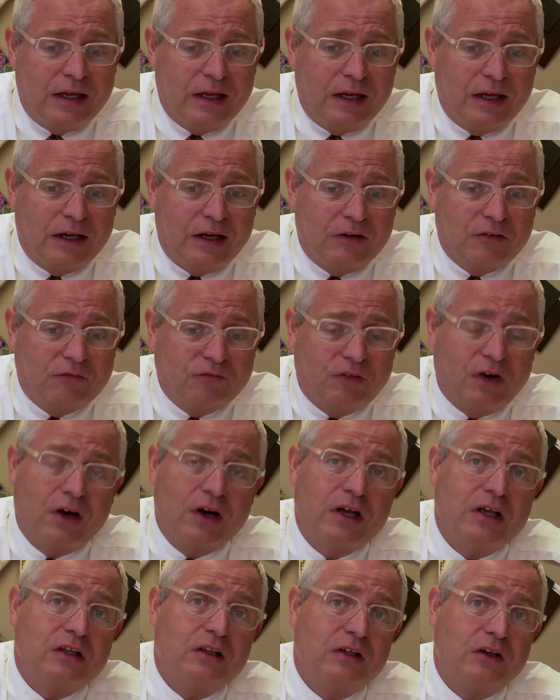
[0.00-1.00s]
in a
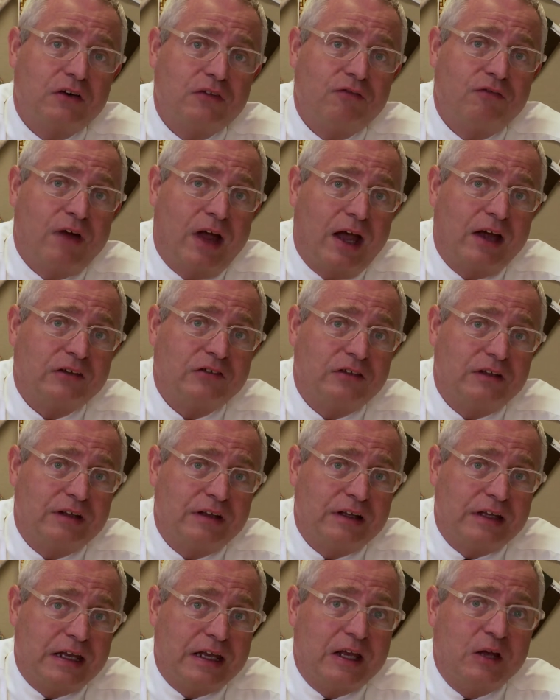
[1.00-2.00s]
very clear fashion
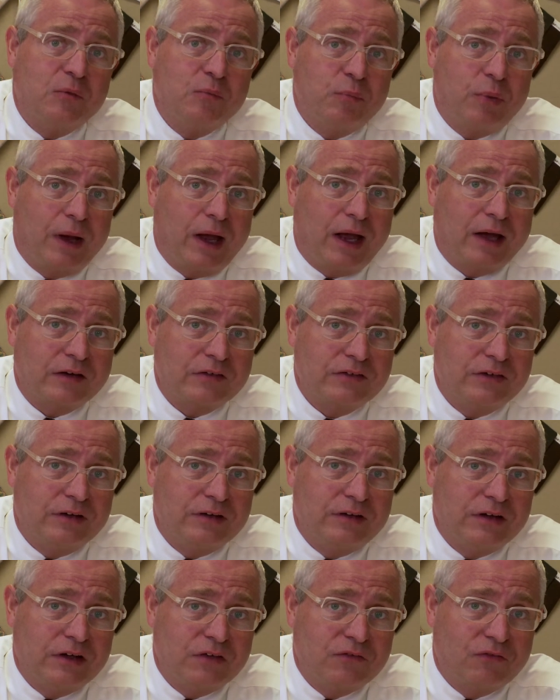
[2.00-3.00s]
the impacts
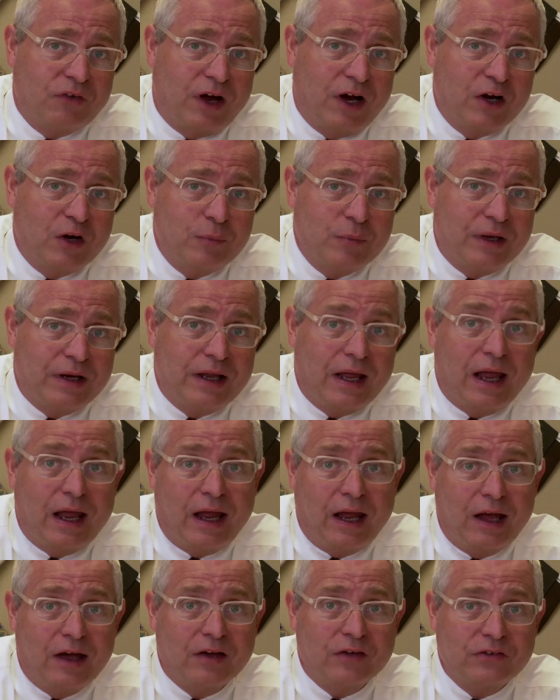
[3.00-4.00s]
that the environment
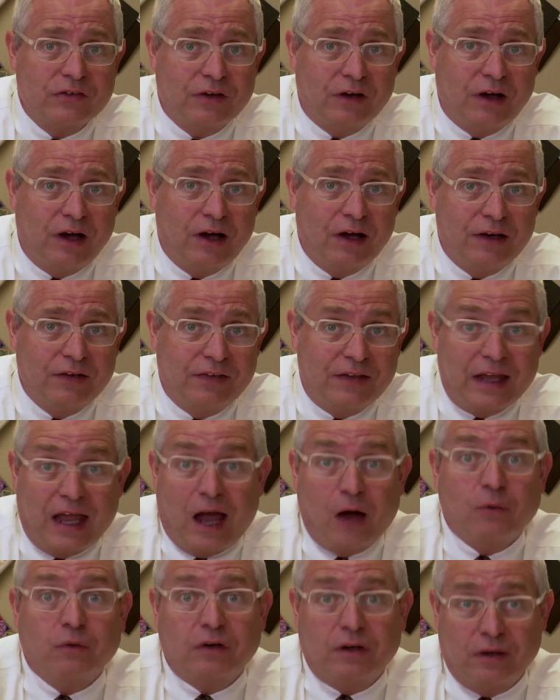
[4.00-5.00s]
has on the
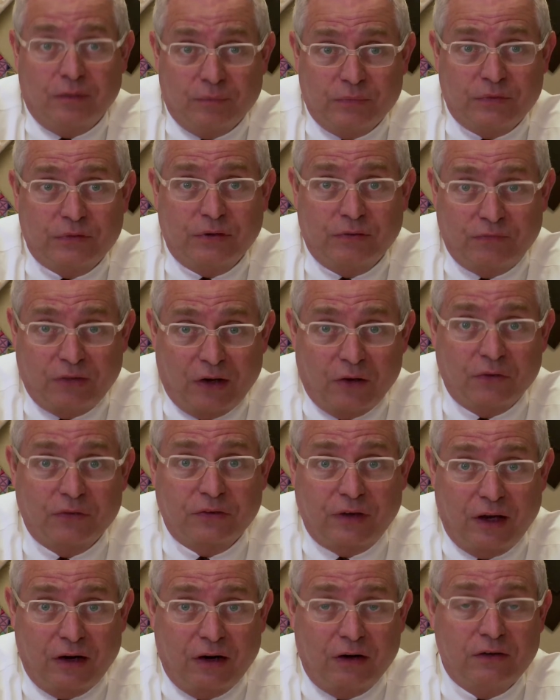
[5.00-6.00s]
outcomes of
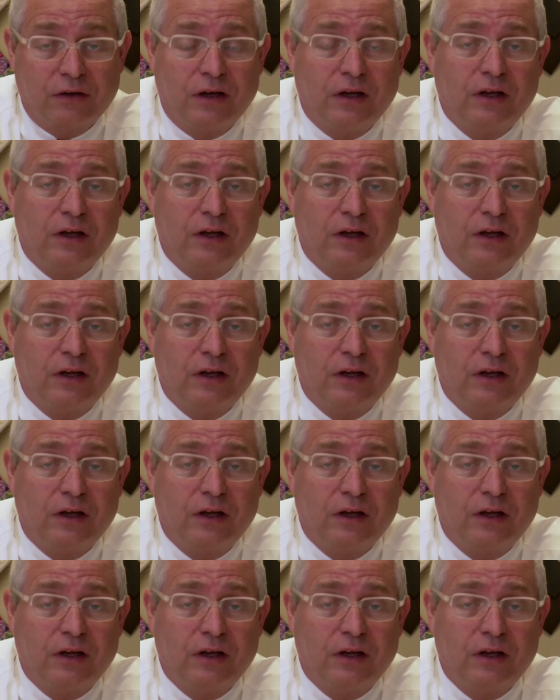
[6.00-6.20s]
healthcare